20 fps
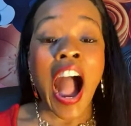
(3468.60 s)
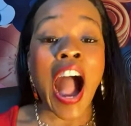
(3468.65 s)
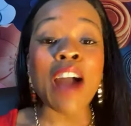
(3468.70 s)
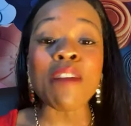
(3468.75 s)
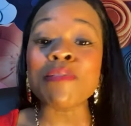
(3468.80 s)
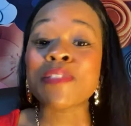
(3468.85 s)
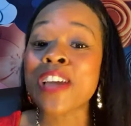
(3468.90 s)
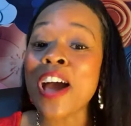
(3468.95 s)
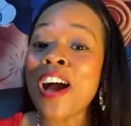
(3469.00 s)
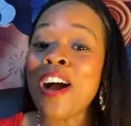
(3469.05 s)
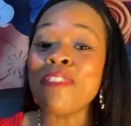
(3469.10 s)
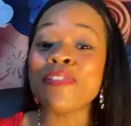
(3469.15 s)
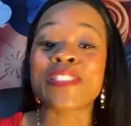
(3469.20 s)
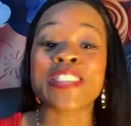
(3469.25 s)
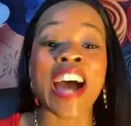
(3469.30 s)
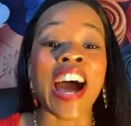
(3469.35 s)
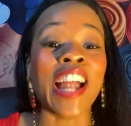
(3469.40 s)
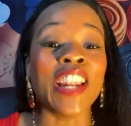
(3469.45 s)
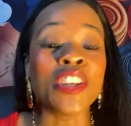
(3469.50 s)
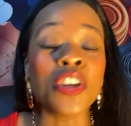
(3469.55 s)
I'm, I'm
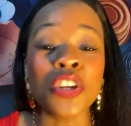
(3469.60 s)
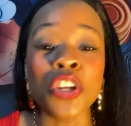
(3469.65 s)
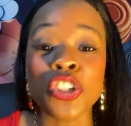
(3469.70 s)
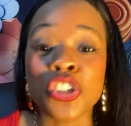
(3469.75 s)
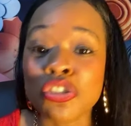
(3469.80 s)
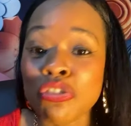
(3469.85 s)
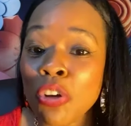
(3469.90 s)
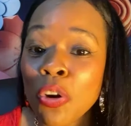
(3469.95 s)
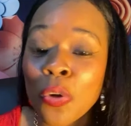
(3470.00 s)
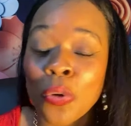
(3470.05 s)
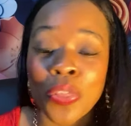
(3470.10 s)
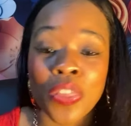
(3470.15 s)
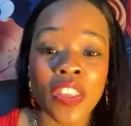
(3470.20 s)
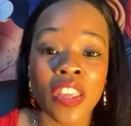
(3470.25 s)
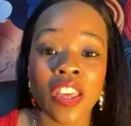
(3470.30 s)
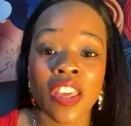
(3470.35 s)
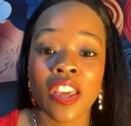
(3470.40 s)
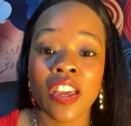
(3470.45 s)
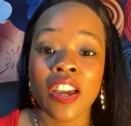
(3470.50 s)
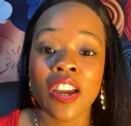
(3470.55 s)
telling you the truth.
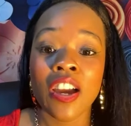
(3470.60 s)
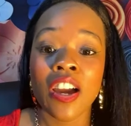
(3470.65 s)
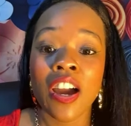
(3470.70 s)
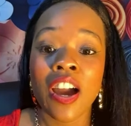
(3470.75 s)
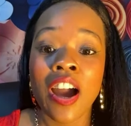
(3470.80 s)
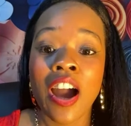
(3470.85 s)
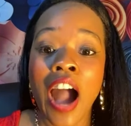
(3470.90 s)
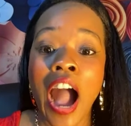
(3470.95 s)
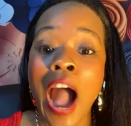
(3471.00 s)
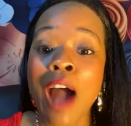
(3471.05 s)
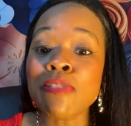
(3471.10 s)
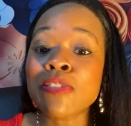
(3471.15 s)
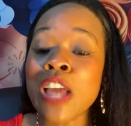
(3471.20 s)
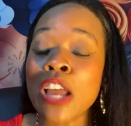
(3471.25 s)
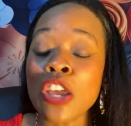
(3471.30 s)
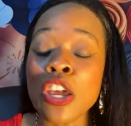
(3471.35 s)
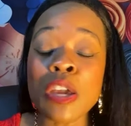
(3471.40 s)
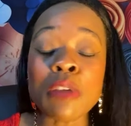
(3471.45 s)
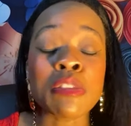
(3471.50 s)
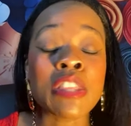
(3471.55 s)
I'm
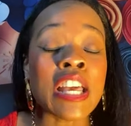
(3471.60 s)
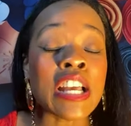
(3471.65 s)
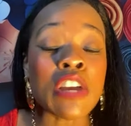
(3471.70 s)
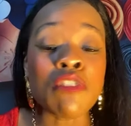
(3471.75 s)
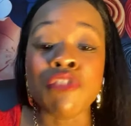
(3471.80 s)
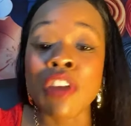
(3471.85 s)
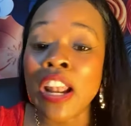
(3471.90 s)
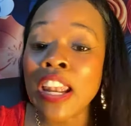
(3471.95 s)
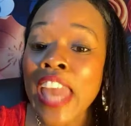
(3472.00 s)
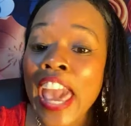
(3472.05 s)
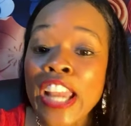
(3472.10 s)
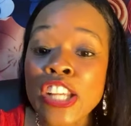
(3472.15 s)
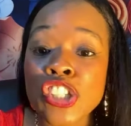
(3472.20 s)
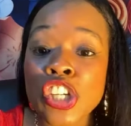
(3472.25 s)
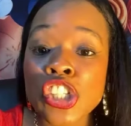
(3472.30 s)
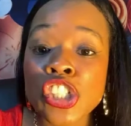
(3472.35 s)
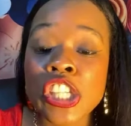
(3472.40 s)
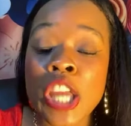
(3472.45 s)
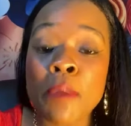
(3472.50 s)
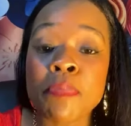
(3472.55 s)
telling you,
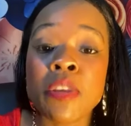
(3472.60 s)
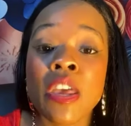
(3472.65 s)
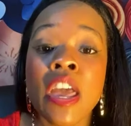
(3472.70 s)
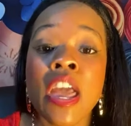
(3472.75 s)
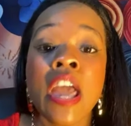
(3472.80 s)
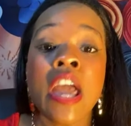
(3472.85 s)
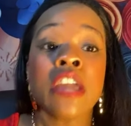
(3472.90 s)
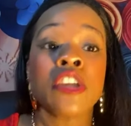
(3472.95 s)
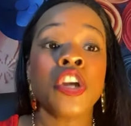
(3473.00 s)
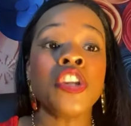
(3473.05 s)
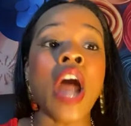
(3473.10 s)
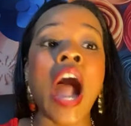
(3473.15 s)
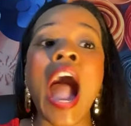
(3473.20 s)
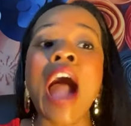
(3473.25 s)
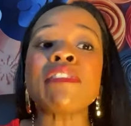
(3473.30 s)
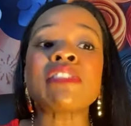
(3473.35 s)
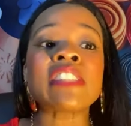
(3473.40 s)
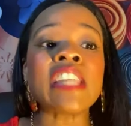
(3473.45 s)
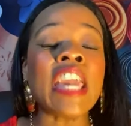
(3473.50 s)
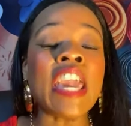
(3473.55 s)
relationships, you know,
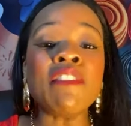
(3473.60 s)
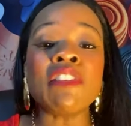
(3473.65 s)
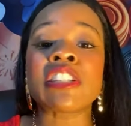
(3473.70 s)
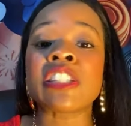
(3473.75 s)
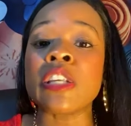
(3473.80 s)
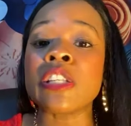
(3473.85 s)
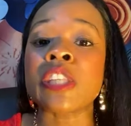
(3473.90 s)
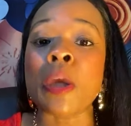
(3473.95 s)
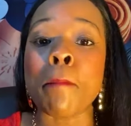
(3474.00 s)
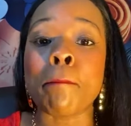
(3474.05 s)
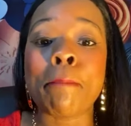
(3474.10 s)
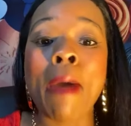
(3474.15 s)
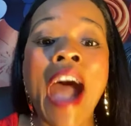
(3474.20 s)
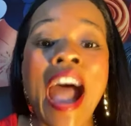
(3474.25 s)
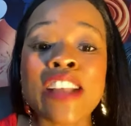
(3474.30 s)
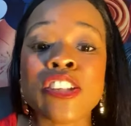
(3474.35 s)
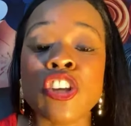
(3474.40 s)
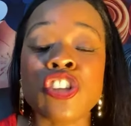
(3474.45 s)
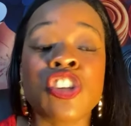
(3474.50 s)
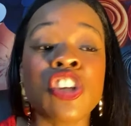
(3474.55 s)
I've seen even seen some
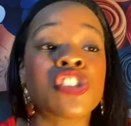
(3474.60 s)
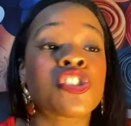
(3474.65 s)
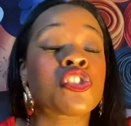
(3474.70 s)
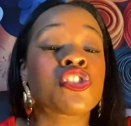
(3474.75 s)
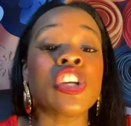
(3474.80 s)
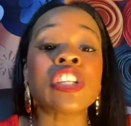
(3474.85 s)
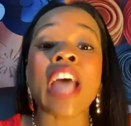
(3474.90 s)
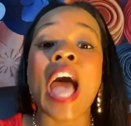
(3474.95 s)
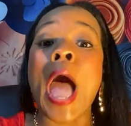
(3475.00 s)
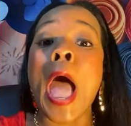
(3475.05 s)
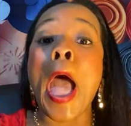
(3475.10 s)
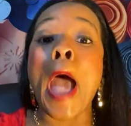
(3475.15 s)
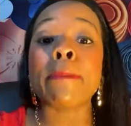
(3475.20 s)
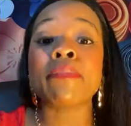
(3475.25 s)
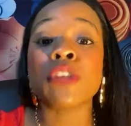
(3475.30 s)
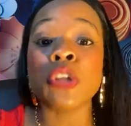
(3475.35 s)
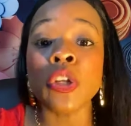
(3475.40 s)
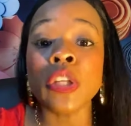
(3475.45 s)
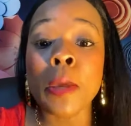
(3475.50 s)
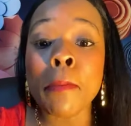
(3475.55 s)
pastors just, just
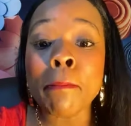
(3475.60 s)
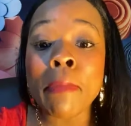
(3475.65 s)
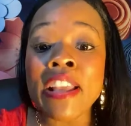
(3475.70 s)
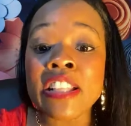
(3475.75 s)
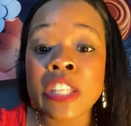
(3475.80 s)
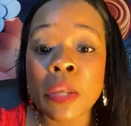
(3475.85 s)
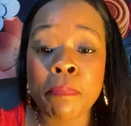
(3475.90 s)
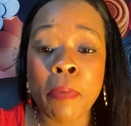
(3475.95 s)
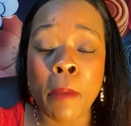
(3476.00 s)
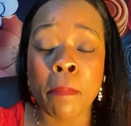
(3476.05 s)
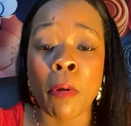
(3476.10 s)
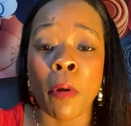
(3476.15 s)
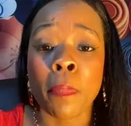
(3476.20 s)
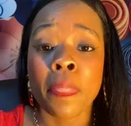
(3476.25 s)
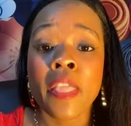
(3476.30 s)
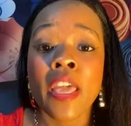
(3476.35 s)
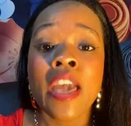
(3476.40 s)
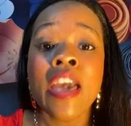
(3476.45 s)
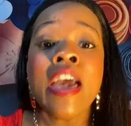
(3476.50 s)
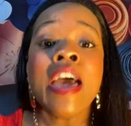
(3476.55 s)
absolutely mean to
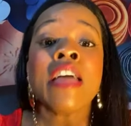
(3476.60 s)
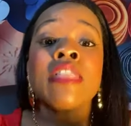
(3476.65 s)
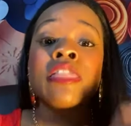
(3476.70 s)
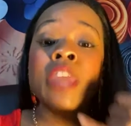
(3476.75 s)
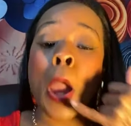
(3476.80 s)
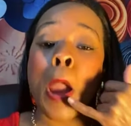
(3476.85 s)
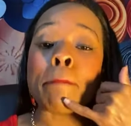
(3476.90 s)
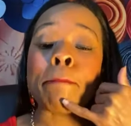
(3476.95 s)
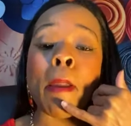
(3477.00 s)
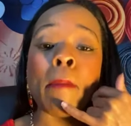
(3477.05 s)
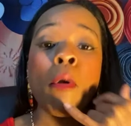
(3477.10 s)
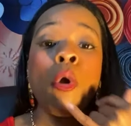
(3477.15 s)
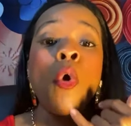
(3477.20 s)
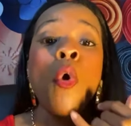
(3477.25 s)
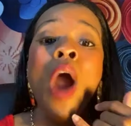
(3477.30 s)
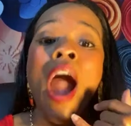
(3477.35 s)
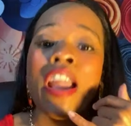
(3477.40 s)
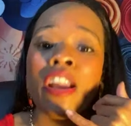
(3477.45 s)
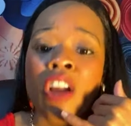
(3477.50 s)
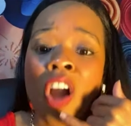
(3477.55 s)
people. There are people
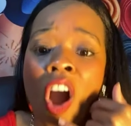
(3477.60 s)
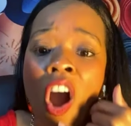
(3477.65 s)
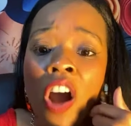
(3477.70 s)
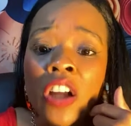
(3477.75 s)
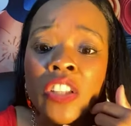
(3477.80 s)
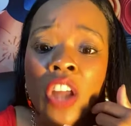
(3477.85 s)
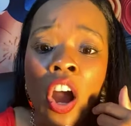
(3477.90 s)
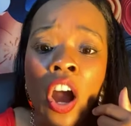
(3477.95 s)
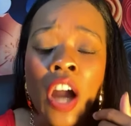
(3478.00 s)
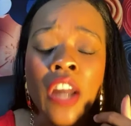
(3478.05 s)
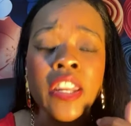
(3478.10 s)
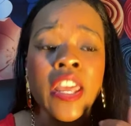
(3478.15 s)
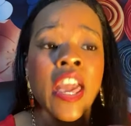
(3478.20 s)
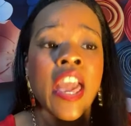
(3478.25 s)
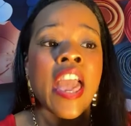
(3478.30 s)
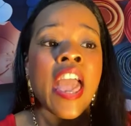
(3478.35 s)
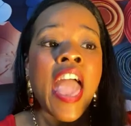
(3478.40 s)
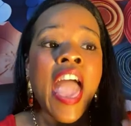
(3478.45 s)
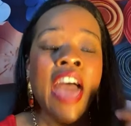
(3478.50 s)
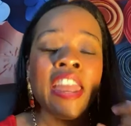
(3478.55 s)
who I called on
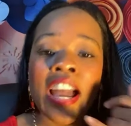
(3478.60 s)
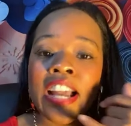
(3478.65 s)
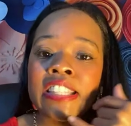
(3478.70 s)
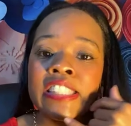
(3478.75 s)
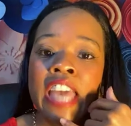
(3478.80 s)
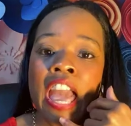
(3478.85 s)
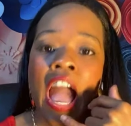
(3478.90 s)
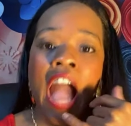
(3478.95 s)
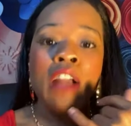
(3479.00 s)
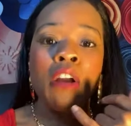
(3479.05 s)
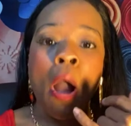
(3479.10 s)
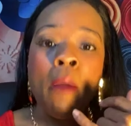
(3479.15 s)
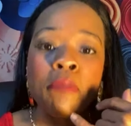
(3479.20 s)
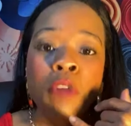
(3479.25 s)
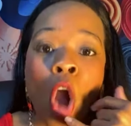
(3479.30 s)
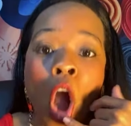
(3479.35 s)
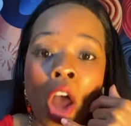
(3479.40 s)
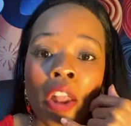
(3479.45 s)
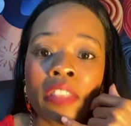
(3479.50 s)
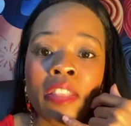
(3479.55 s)
and I say, I,
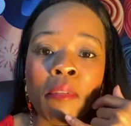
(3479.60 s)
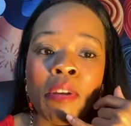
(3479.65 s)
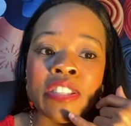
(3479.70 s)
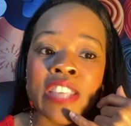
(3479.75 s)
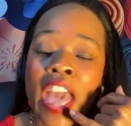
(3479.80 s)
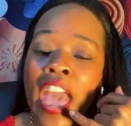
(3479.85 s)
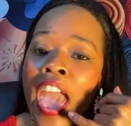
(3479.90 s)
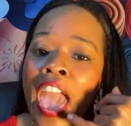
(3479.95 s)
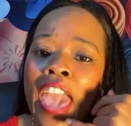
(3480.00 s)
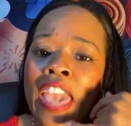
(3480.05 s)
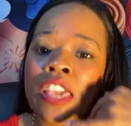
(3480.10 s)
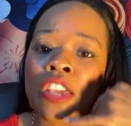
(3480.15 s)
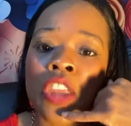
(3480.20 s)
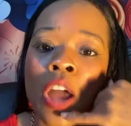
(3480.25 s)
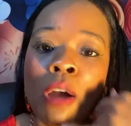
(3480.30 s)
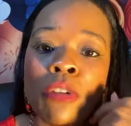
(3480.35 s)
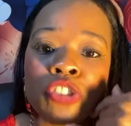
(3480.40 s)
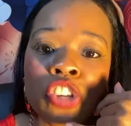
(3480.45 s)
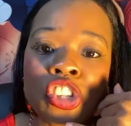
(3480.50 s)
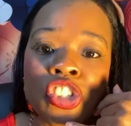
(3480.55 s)
am calling them and say, hey, you
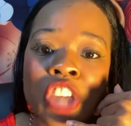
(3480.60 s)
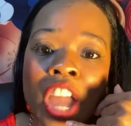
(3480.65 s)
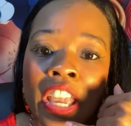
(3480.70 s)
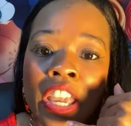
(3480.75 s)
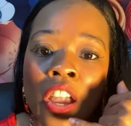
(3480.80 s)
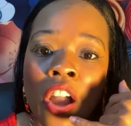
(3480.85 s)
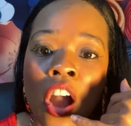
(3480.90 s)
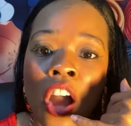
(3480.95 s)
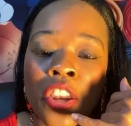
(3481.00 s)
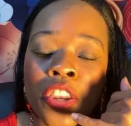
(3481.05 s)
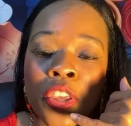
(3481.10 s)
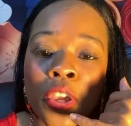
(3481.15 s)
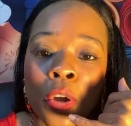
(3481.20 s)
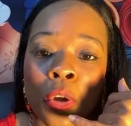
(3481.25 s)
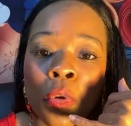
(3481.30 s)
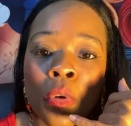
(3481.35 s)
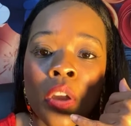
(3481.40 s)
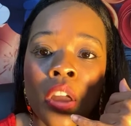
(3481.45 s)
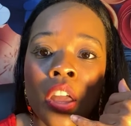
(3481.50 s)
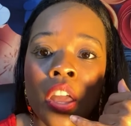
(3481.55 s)
know, I'm just checking on
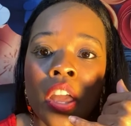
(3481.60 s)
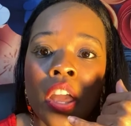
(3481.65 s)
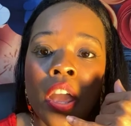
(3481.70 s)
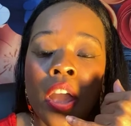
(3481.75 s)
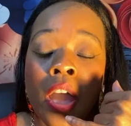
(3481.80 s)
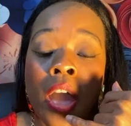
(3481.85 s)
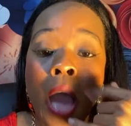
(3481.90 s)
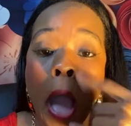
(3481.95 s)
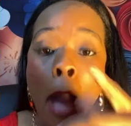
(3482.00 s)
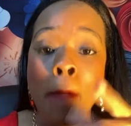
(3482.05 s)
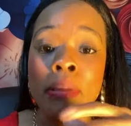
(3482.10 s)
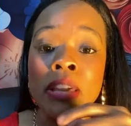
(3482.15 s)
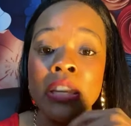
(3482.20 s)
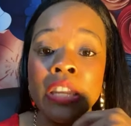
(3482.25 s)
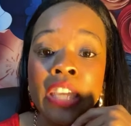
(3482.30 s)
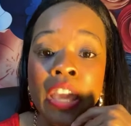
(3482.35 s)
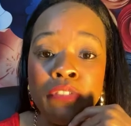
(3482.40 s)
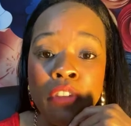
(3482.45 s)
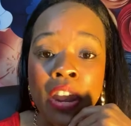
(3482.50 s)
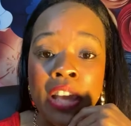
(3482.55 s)
you. I'm
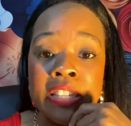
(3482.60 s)
going to give